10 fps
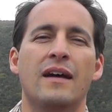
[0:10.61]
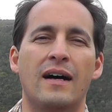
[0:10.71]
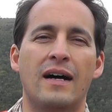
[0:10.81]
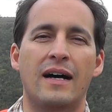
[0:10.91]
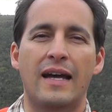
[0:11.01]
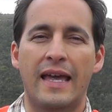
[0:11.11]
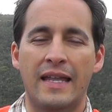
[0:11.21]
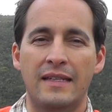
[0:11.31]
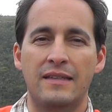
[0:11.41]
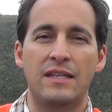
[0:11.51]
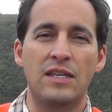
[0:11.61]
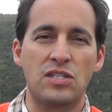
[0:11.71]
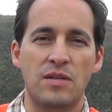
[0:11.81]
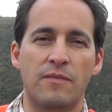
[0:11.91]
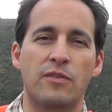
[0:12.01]
uh, and
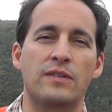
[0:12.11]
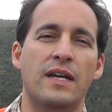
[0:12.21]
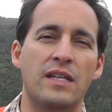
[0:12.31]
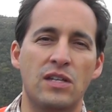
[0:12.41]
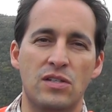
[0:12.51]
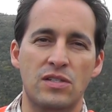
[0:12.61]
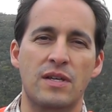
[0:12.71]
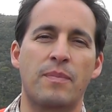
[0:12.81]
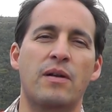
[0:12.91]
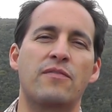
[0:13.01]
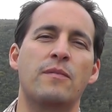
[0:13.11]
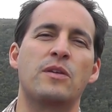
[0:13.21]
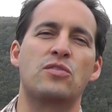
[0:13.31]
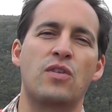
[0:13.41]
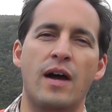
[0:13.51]
teach him for 10 years, apart from
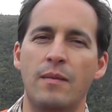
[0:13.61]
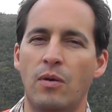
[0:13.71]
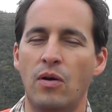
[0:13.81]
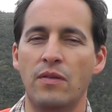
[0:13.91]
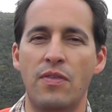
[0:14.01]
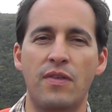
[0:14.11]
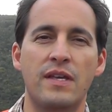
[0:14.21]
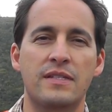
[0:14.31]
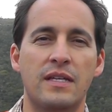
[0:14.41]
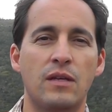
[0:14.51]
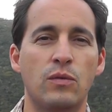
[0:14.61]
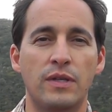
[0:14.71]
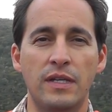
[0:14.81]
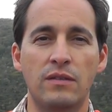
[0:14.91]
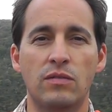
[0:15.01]
the tribe, all the things that he would
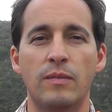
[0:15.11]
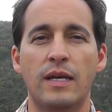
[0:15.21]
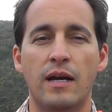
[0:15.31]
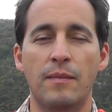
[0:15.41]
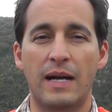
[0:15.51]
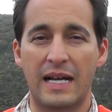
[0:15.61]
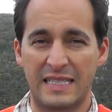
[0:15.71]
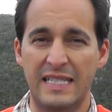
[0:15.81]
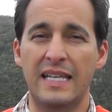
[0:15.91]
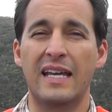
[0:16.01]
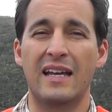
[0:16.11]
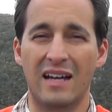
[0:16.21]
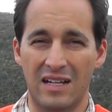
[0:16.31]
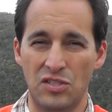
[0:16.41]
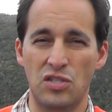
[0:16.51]
need to become a cacique,
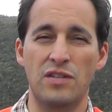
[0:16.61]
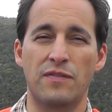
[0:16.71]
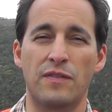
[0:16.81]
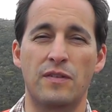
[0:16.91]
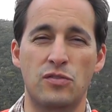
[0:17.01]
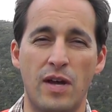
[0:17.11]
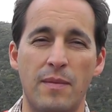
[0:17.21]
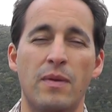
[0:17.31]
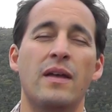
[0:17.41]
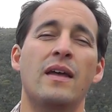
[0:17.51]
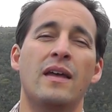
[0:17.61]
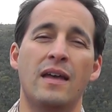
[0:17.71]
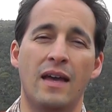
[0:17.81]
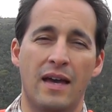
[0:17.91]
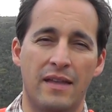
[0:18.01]
a chief of the tribe.
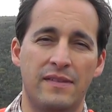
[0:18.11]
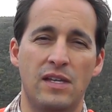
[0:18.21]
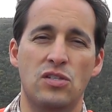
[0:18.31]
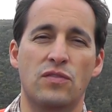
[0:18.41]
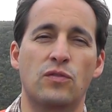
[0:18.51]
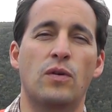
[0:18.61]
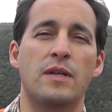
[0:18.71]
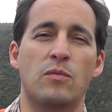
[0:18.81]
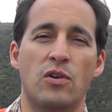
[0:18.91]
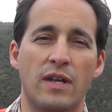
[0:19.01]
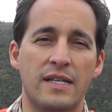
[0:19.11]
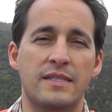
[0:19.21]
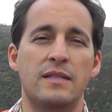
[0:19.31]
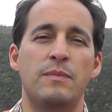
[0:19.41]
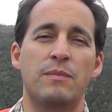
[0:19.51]
At the age of 20, more or
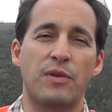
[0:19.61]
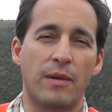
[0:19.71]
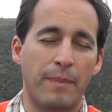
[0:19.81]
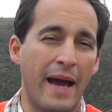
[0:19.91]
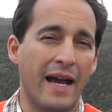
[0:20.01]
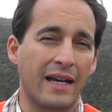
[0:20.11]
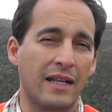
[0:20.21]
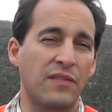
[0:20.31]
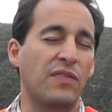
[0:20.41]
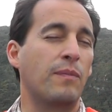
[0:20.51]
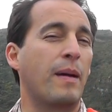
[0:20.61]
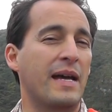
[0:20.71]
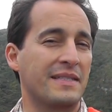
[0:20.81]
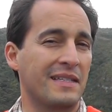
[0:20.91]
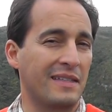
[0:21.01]
less, he'd be brought back, and if he
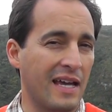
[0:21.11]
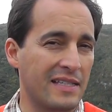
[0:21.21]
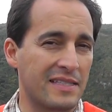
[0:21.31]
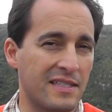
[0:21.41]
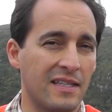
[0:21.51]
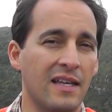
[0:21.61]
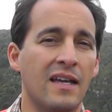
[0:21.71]
passed the test,